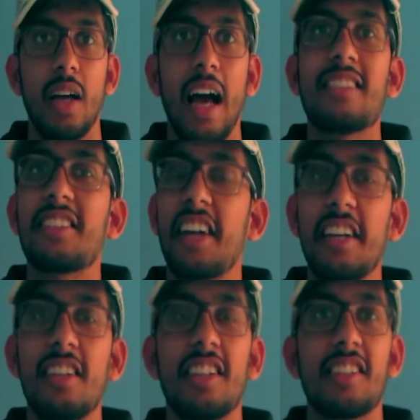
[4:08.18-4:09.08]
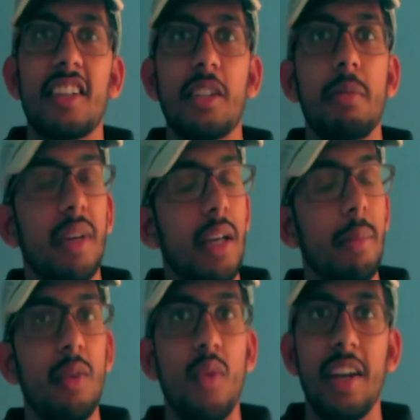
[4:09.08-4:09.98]
As the current discussion
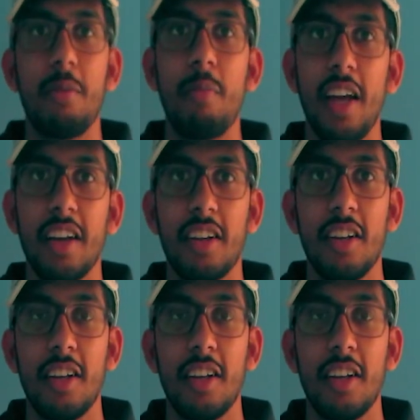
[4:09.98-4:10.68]
becoming very big,